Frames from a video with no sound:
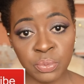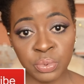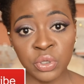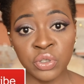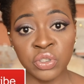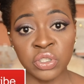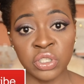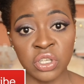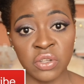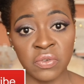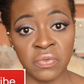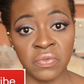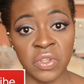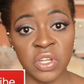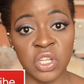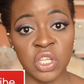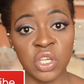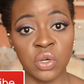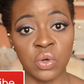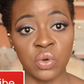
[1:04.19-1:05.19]
upload a new
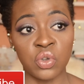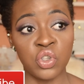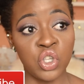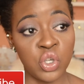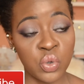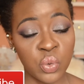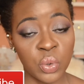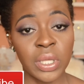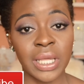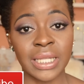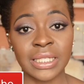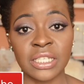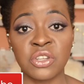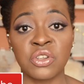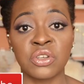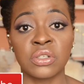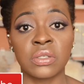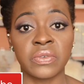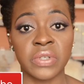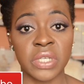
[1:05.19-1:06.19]
video, you will get a
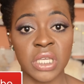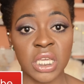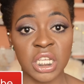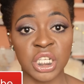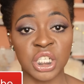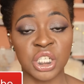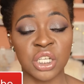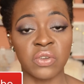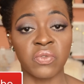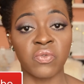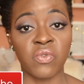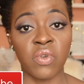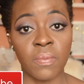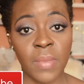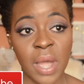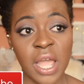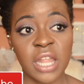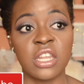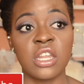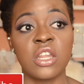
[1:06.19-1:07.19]
notification
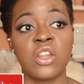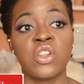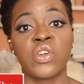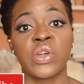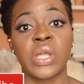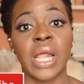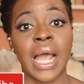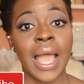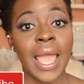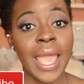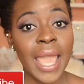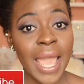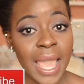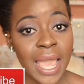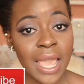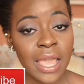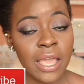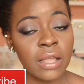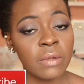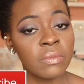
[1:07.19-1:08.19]
reminding you that,
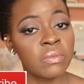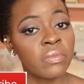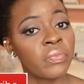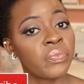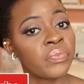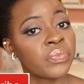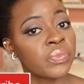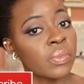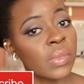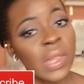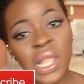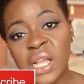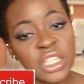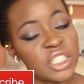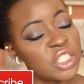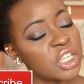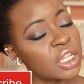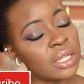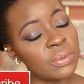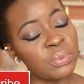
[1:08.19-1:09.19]
hey,
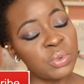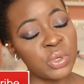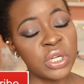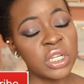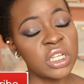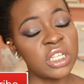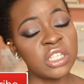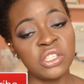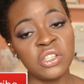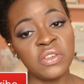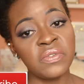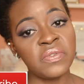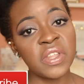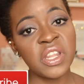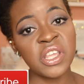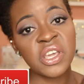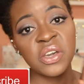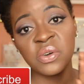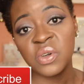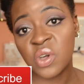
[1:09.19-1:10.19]
Deola uploaded a new
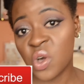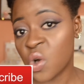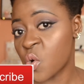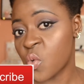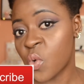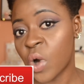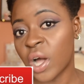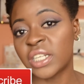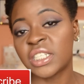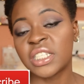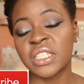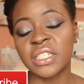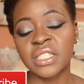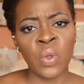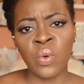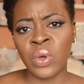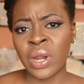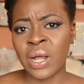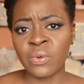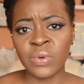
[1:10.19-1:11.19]
video, go watch it.
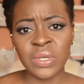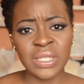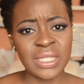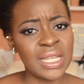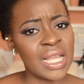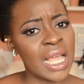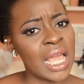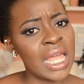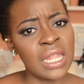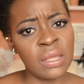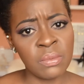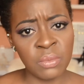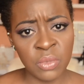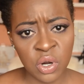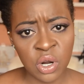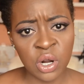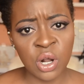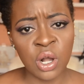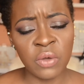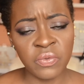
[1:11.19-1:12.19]
Without wasting any
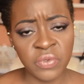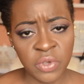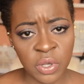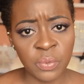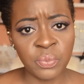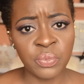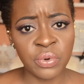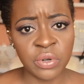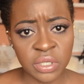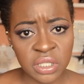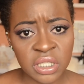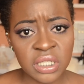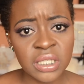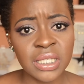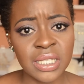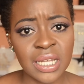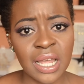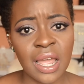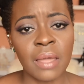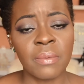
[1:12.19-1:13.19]
more of your precious
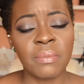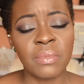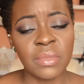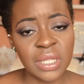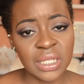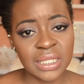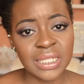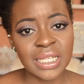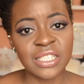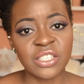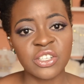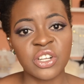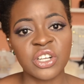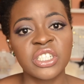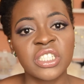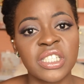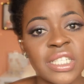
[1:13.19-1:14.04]
time, let's get started in